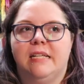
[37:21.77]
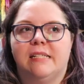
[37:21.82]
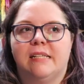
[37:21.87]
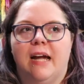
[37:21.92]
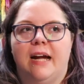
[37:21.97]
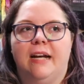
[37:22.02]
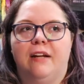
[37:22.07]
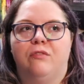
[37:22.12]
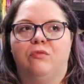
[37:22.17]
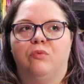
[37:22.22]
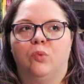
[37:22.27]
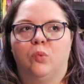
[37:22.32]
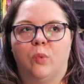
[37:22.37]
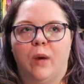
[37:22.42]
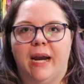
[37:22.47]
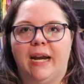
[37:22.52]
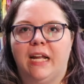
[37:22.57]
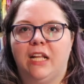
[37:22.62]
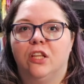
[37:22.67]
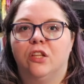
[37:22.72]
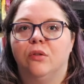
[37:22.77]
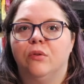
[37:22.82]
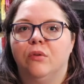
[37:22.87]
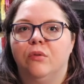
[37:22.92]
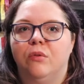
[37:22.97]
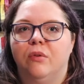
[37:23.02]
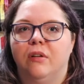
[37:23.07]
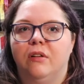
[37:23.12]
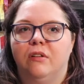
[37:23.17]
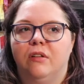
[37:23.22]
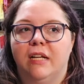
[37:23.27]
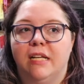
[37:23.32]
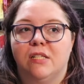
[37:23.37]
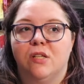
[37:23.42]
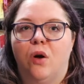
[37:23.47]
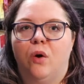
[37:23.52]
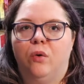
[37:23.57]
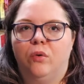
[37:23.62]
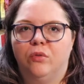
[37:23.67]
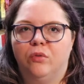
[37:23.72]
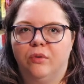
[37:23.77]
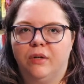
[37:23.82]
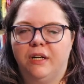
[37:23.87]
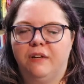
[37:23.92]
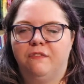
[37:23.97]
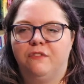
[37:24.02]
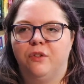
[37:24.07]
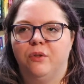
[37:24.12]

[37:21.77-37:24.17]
is kind of writing through his own grief,